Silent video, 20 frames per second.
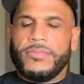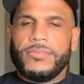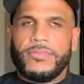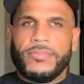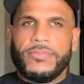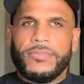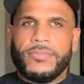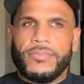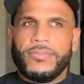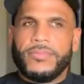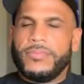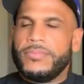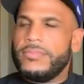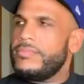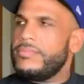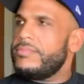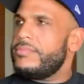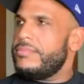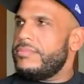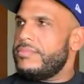
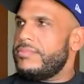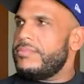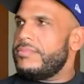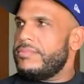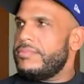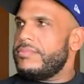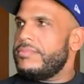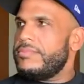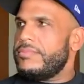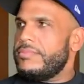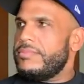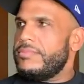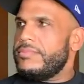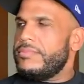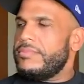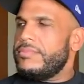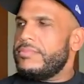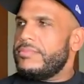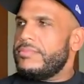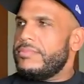
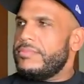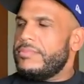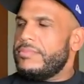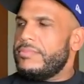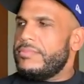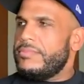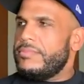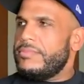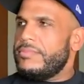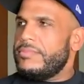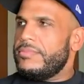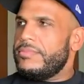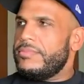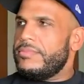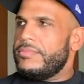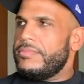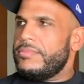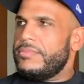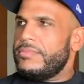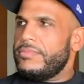
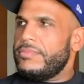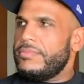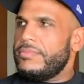(not speaking)